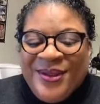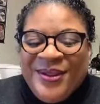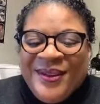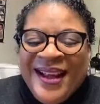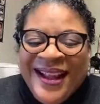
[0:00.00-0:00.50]
you.
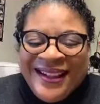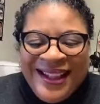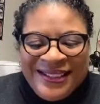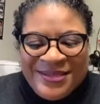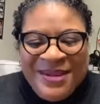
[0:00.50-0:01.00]

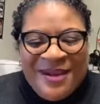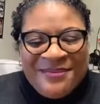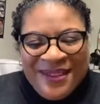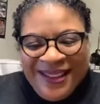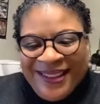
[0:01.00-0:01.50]
That's my
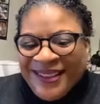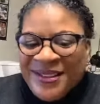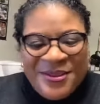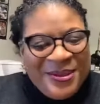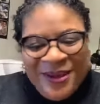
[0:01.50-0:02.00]
mother. You
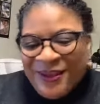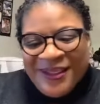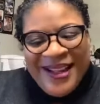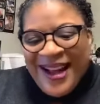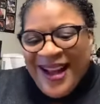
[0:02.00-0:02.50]
know,
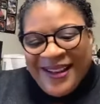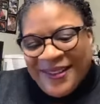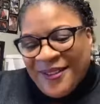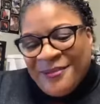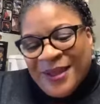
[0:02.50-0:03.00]
I love
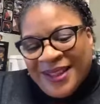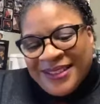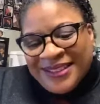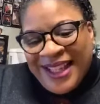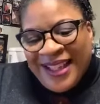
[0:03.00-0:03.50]
Mother
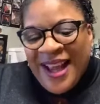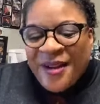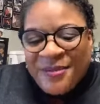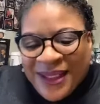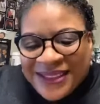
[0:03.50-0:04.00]
J.
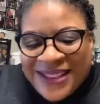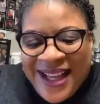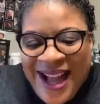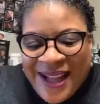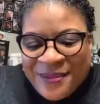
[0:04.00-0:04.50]
Everybody say
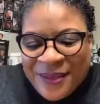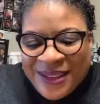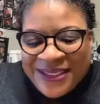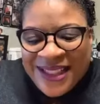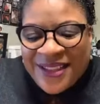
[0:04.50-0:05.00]
hi to Mother
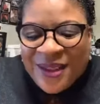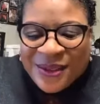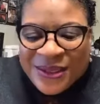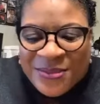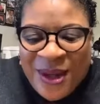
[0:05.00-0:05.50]
J. Throw
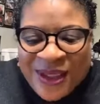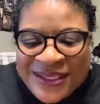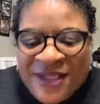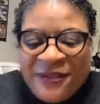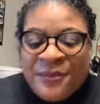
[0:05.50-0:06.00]
some hearts
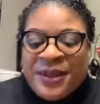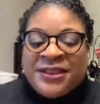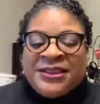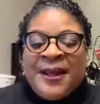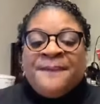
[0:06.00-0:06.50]
up for Mother
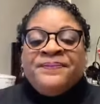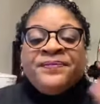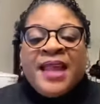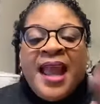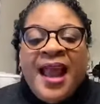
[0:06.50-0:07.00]
J.
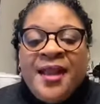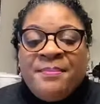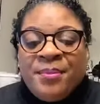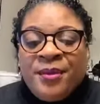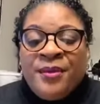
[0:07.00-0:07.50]

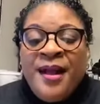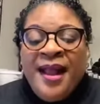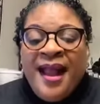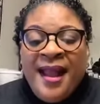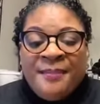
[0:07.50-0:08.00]
April,
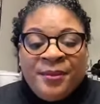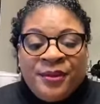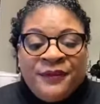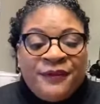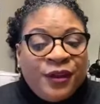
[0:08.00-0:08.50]
April the
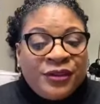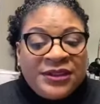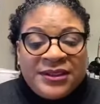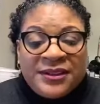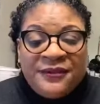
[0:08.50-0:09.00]

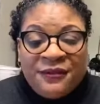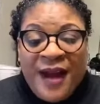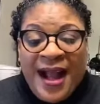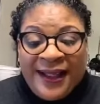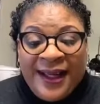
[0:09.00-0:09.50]
1st
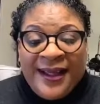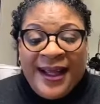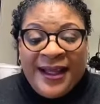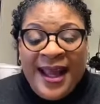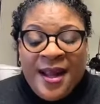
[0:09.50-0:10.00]
Friday in
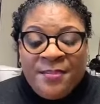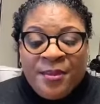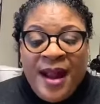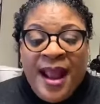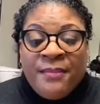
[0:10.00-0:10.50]
April,
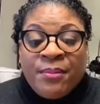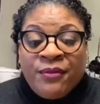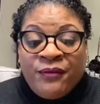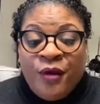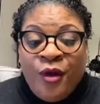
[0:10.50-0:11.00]
April
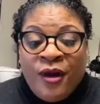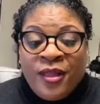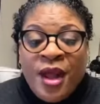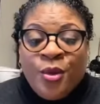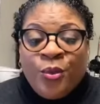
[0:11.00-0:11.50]
4th,
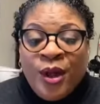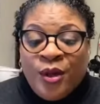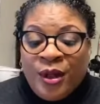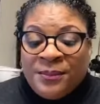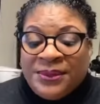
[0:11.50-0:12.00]
we're going
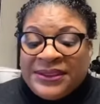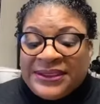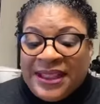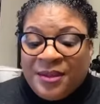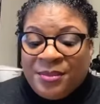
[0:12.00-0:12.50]
to be
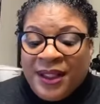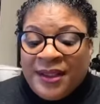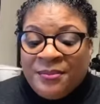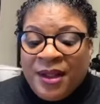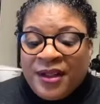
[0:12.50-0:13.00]
celebrating Mother